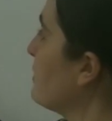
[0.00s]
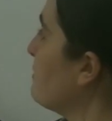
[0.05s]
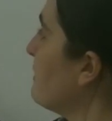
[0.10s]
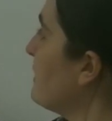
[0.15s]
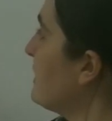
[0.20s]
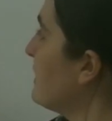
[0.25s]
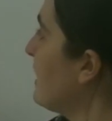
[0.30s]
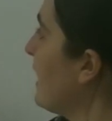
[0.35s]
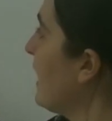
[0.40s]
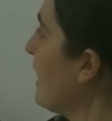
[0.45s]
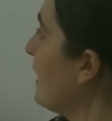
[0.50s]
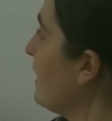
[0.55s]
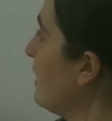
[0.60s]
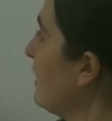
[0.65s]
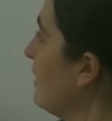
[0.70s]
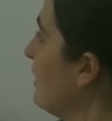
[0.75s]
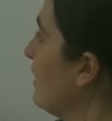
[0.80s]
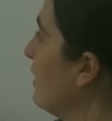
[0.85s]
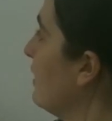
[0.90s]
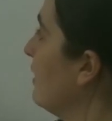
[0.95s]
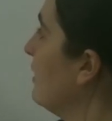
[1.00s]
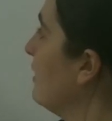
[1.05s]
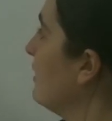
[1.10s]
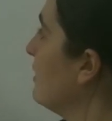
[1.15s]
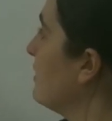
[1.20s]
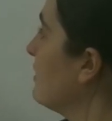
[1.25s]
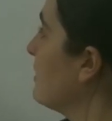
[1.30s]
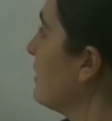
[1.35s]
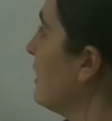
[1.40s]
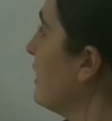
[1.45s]
be 10,
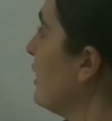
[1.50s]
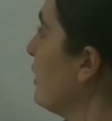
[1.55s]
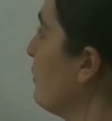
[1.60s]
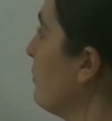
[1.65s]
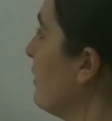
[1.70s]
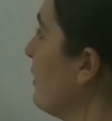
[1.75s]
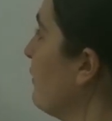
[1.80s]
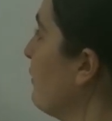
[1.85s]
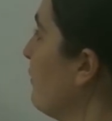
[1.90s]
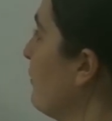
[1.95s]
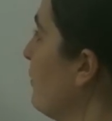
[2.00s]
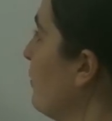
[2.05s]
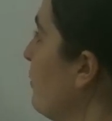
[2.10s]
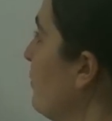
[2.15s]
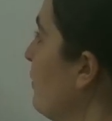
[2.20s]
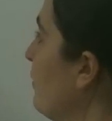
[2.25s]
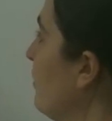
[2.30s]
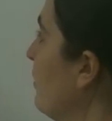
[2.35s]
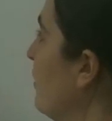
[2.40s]
take away 4,